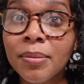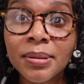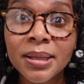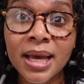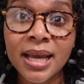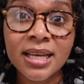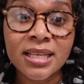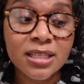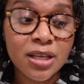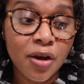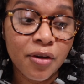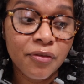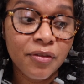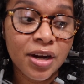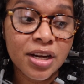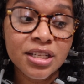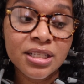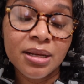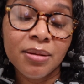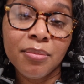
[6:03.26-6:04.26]
complaints. So
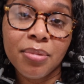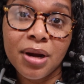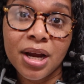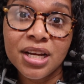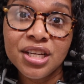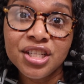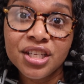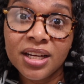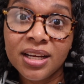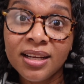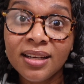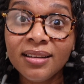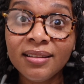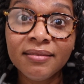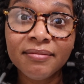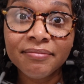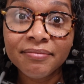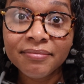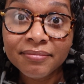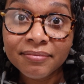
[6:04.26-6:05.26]
first
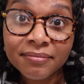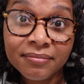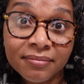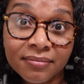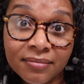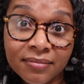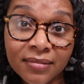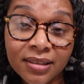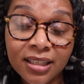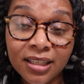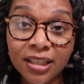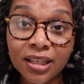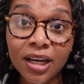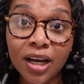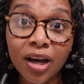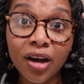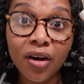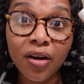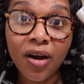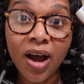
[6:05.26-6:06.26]
impression, you
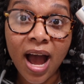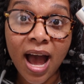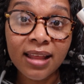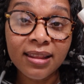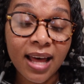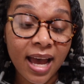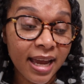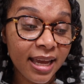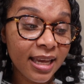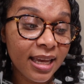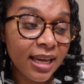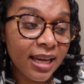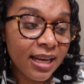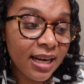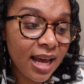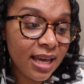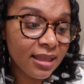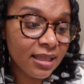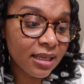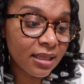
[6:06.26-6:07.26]
know, I like it.
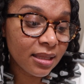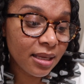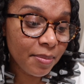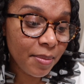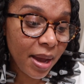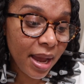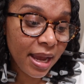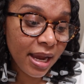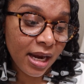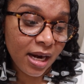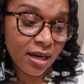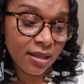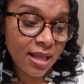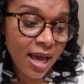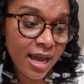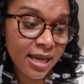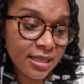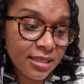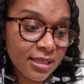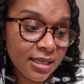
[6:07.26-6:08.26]
I think that my hair
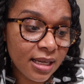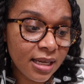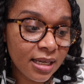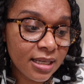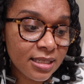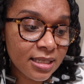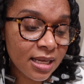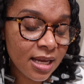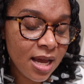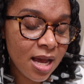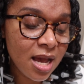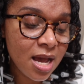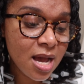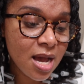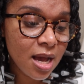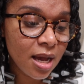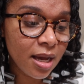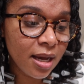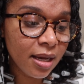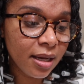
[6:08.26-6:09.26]
likes it.
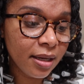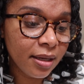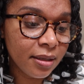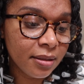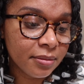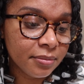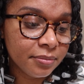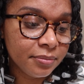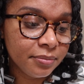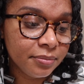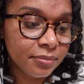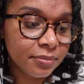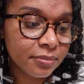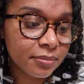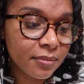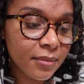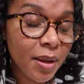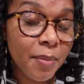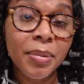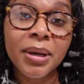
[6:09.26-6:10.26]
But
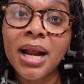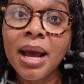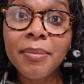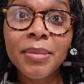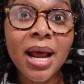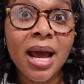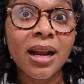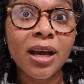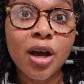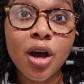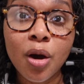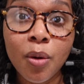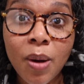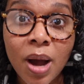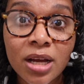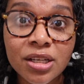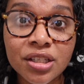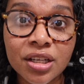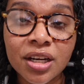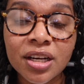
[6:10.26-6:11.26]
I'm not a
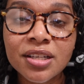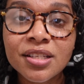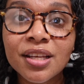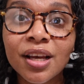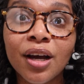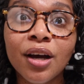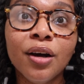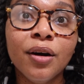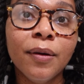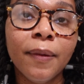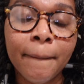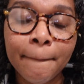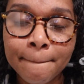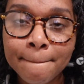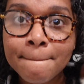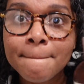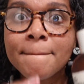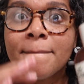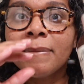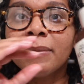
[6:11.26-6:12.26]
co-washer, so
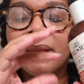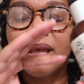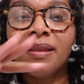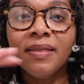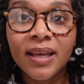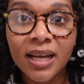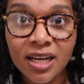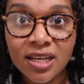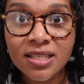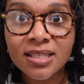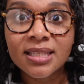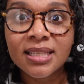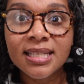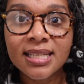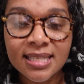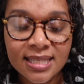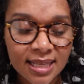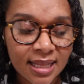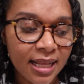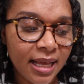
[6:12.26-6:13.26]
there's the
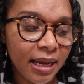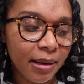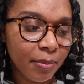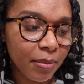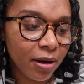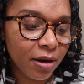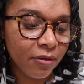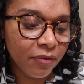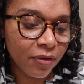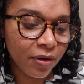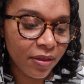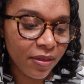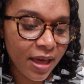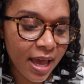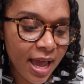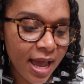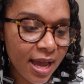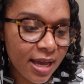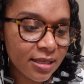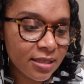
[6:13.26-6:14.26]
disclaimer for
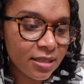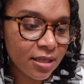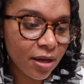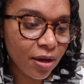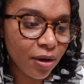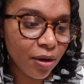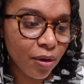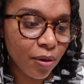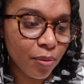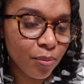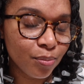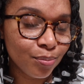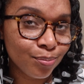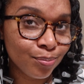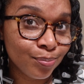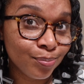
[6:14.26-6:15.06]
that. So,